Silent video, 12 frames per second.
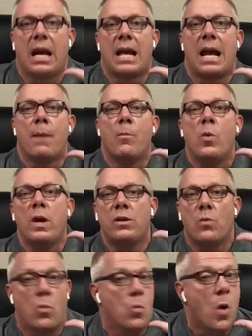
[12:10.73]
and I'm
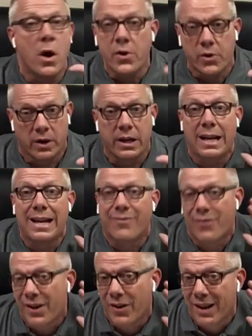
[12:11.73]
wondering
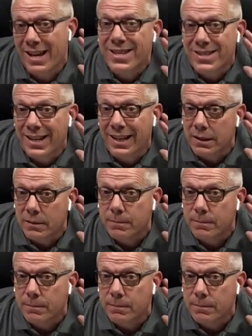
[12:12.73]
if they're listening.